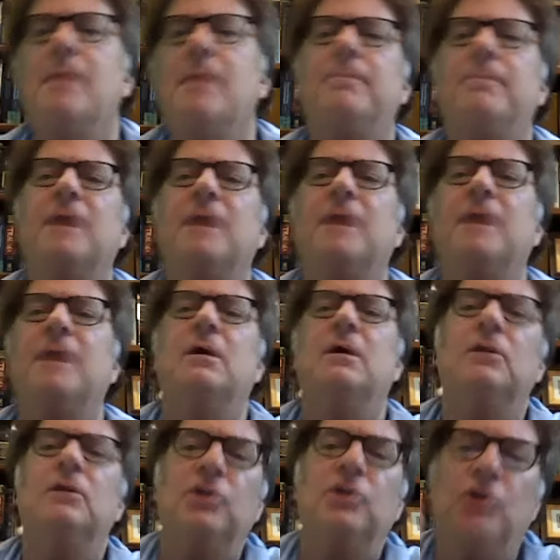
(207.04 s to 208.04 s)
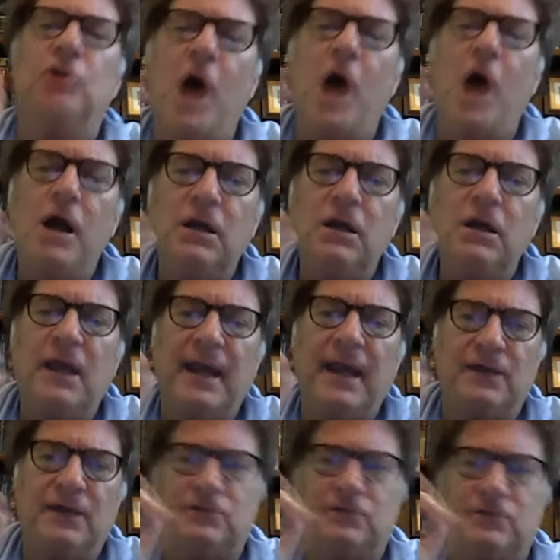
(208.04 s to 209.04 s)
But lung
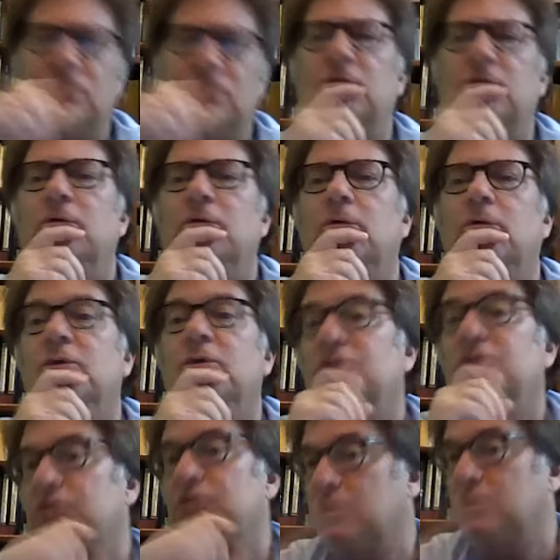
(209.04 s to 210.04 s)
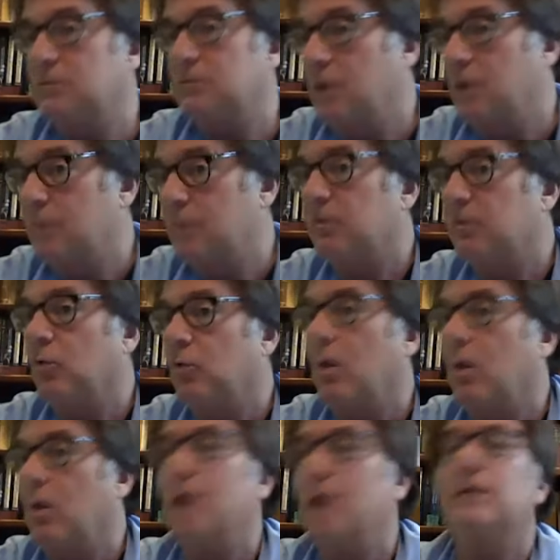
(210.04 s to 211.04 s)
cancer, which is the number
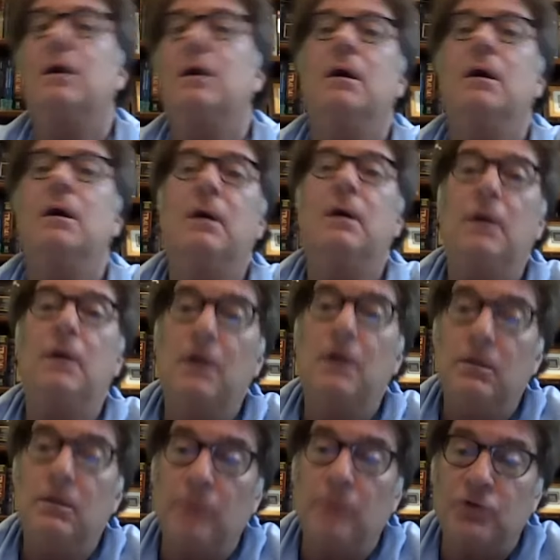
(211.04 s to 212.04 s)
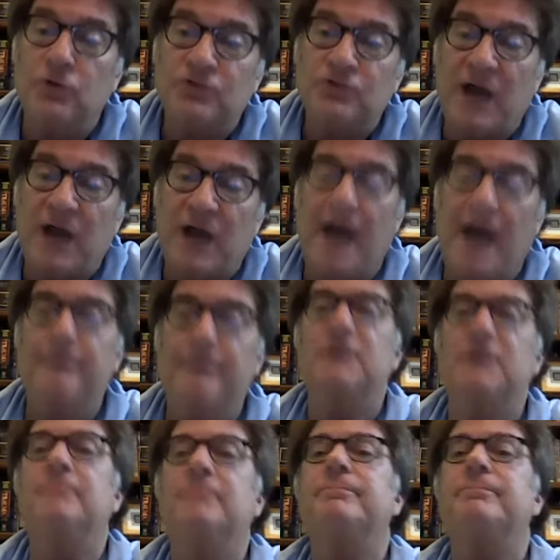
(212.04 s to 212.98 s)
one most common